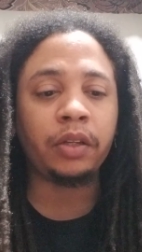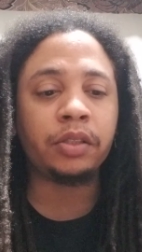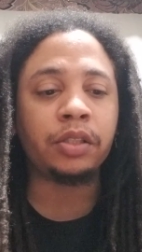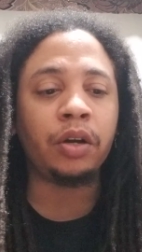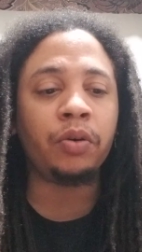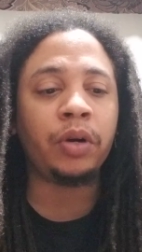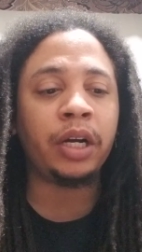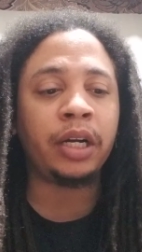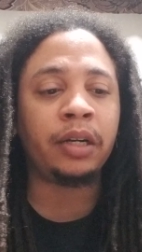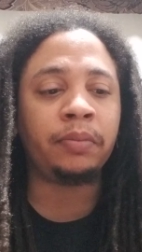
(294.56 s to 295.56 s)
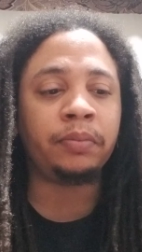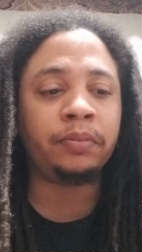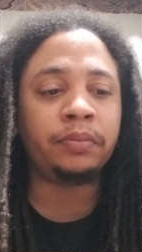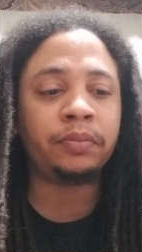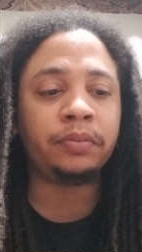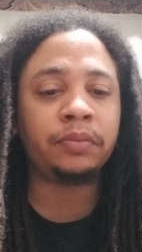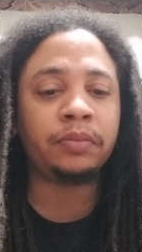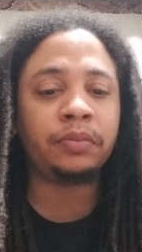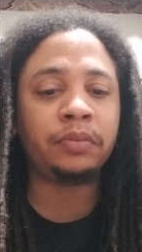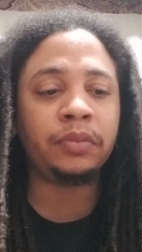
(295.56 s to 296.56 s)
So um,
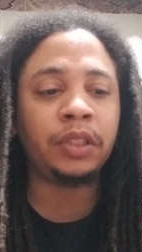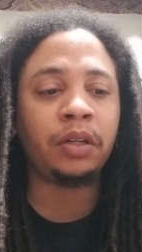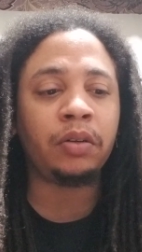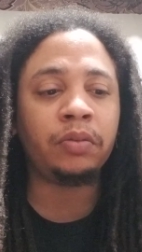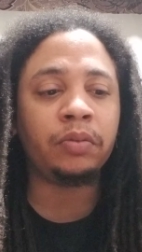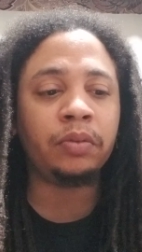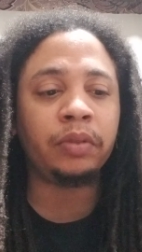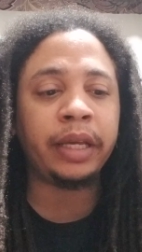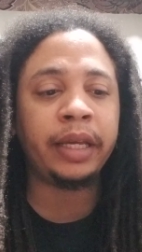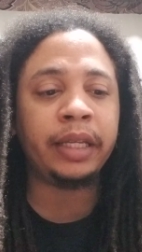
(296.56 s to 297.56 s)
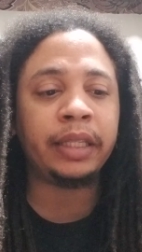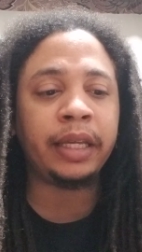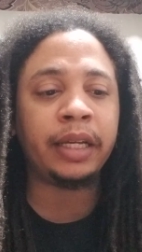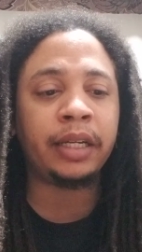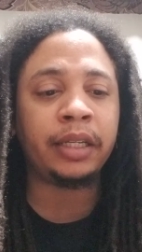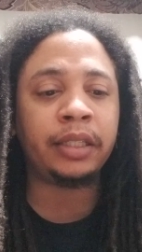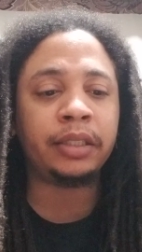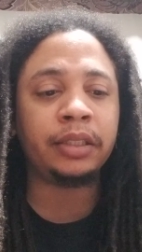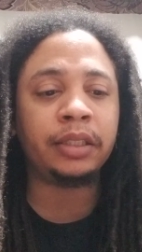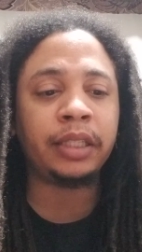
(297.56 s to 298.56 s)
you know, they they uh
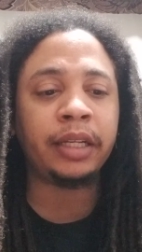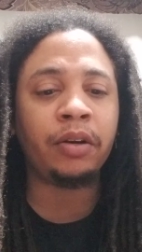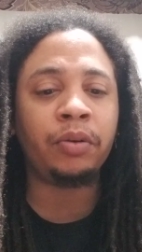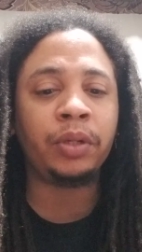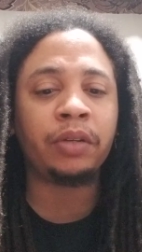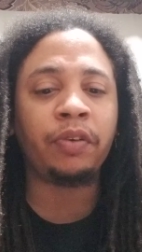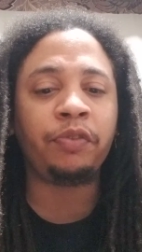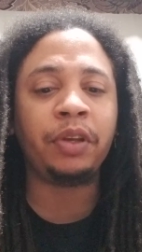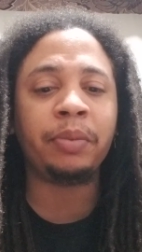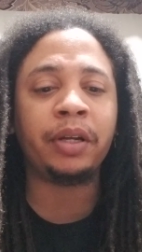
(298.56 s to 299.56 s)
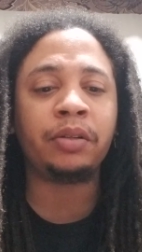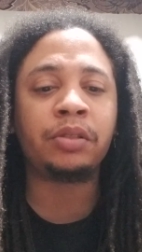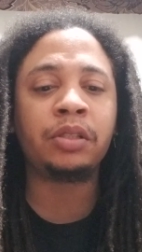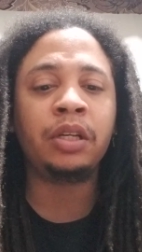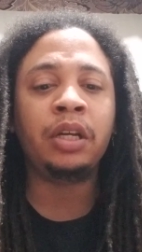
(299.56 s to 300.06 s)
they go look for females.